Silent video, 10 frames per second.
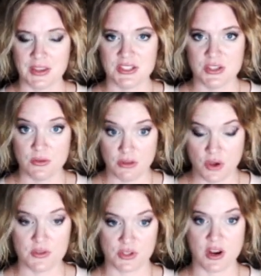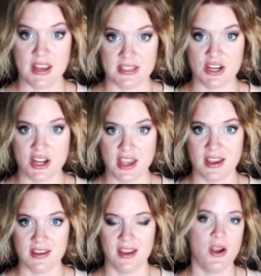to those criteria.
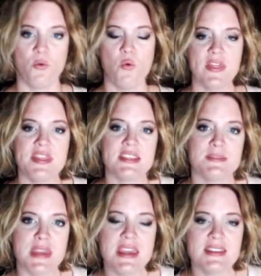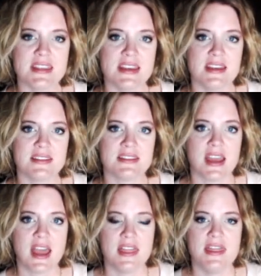What this means is
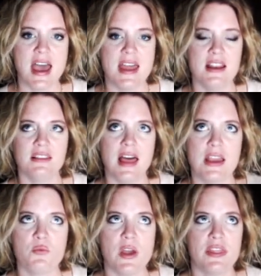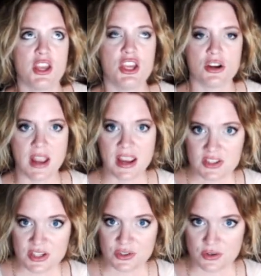that, like with a
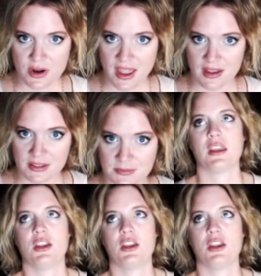curation trail,